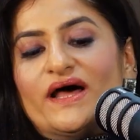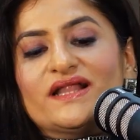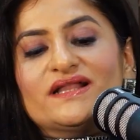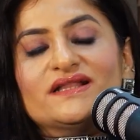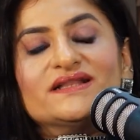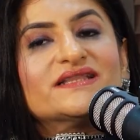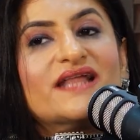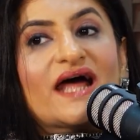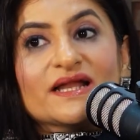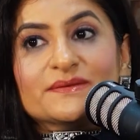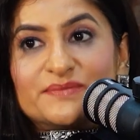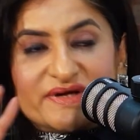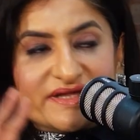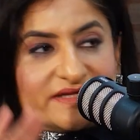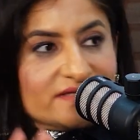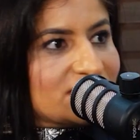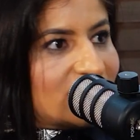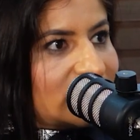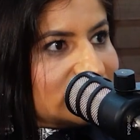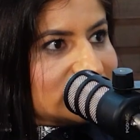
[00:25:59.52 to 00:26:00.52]
Well, that
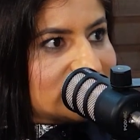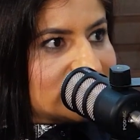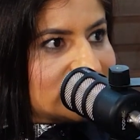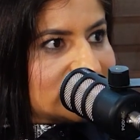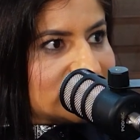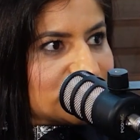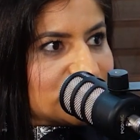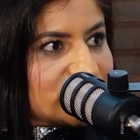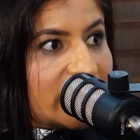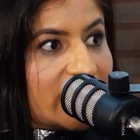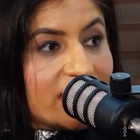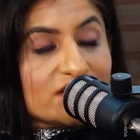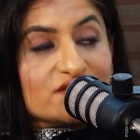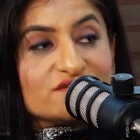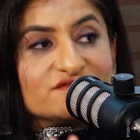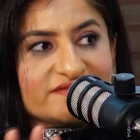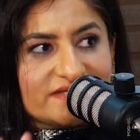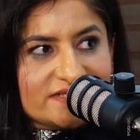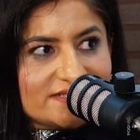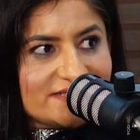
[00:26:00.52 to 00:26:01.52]
brings us to the
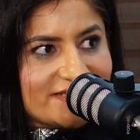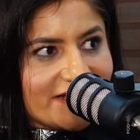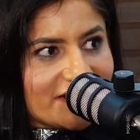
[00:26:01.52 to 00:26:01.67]
end of this